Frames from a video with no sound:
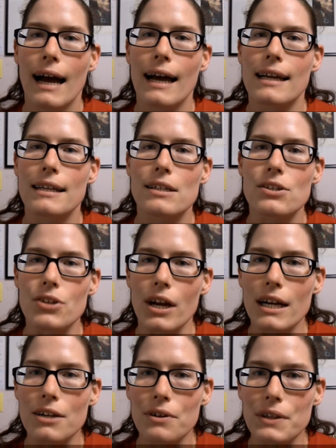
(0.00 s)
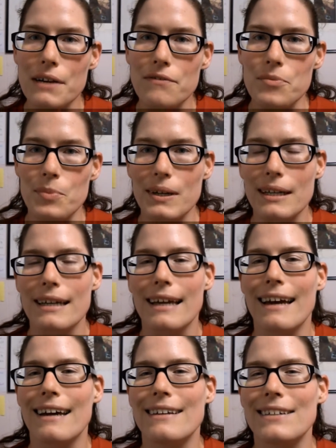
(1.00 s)
I get to share it with everybody
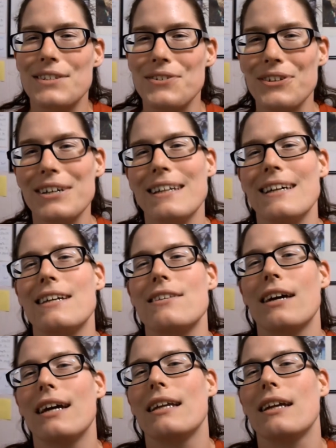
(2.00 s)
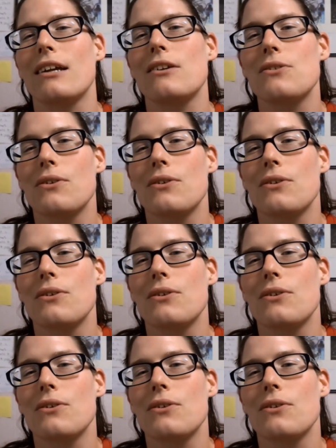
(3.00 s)
again. It's really exciting.